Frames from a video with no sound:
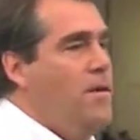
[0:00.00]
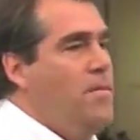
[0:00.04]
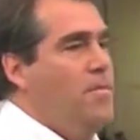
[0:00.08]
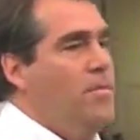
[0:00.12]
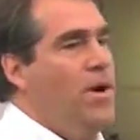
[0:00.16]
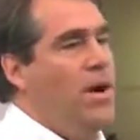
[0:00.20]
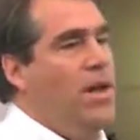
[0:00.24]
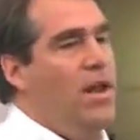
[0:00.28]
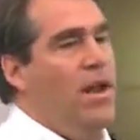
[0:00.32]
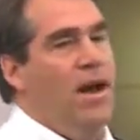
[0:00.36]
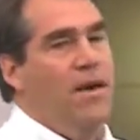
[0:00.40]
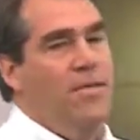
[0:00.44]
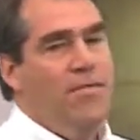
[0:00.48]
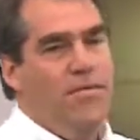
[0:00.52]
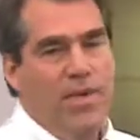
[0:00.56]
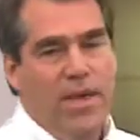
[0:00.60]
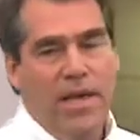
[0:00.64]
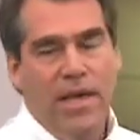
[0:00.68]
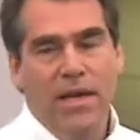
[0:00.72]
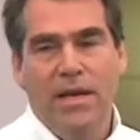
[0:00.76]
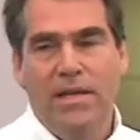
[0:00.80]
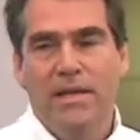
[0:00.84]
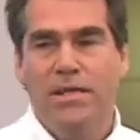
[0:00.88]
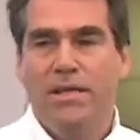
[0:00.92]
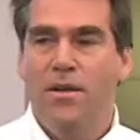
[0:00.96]
But I
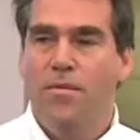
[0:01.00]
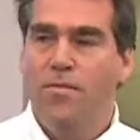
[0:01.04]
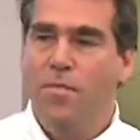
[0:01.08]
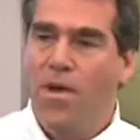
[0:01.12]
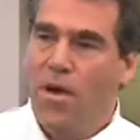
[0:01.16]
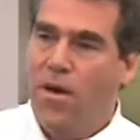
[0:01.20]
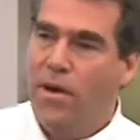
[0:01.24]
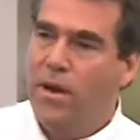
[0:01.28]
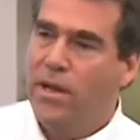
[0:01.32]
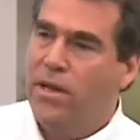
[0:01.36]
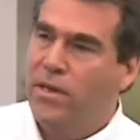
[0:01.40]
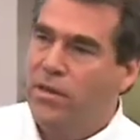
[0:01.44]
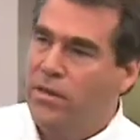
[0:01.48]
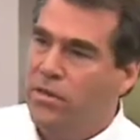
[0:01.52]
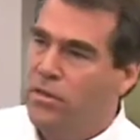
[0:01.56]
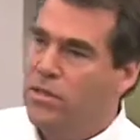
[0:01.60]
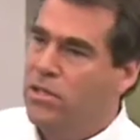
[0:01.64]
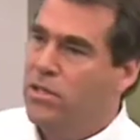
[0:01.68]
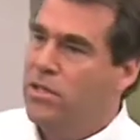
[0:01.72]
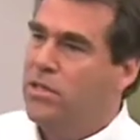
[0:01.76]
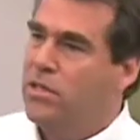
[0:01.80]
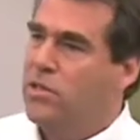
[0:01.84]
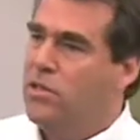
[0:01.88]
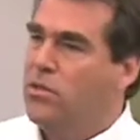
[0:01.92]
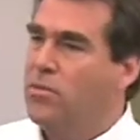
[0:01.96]
think as an American news
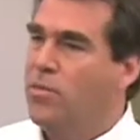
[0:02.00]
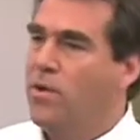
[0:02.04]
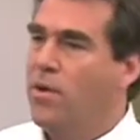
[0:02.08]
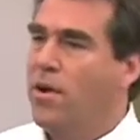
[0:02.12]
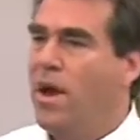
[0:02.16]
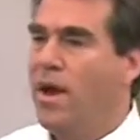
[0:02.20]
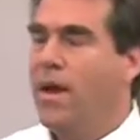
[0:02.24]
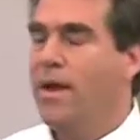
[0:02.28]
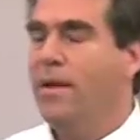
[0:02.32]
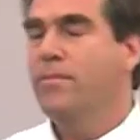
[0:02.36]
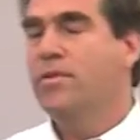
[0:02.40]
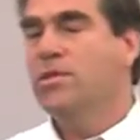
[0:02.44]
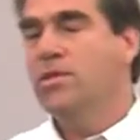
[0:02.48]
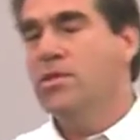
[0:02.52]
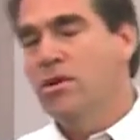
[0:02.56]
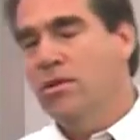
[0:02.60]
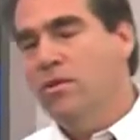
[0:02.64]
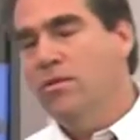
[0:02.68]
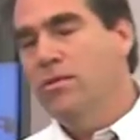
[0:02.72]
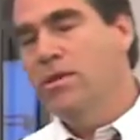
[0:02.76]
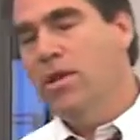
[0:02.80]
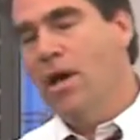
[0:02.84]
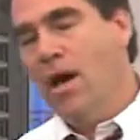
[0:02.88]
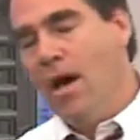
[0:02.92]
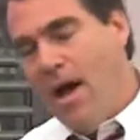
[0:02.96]
consumer, I am
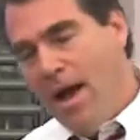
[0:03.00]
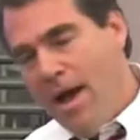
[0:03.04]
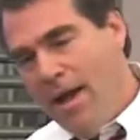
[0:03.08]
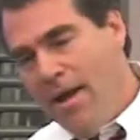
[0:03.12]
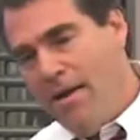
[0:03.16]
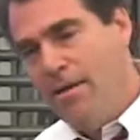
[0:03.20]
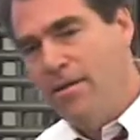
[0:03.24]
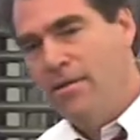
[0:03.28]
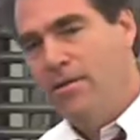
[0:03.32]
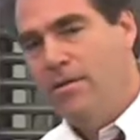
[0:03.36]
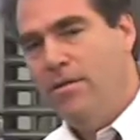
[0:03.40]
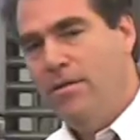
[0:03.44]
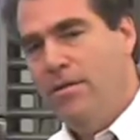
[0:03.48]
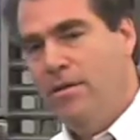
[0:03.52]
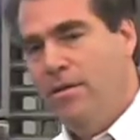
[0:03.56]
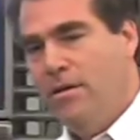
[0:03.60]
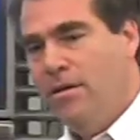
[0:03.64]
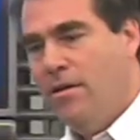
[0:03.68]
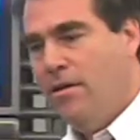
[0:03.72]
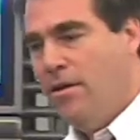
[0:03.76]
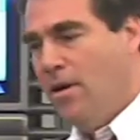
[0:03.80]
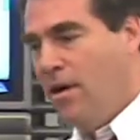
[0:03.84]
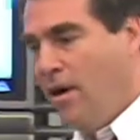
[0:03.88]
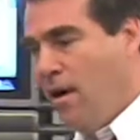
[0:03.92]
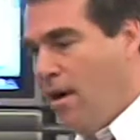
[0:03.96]
so tired
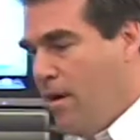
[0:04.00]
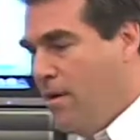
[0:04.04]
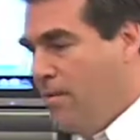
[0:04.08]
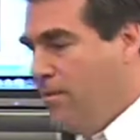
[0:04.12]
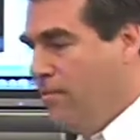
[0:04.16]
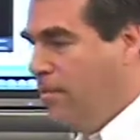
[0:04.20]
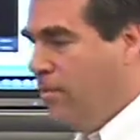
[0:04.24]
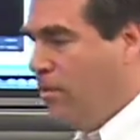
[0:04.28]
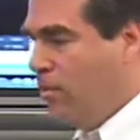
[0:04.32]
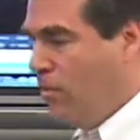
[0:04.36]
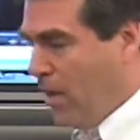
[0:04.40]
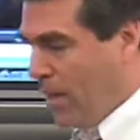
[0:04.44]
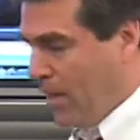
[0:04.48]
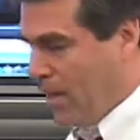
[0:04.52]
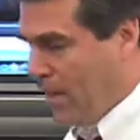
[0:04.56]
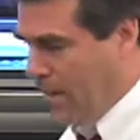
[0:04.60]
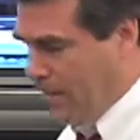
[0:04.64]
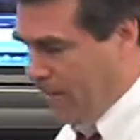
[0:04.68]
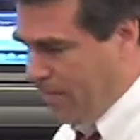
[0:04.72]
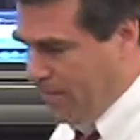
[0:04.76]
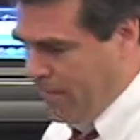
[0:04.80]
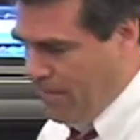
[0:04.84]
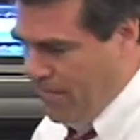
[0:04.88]
of cricket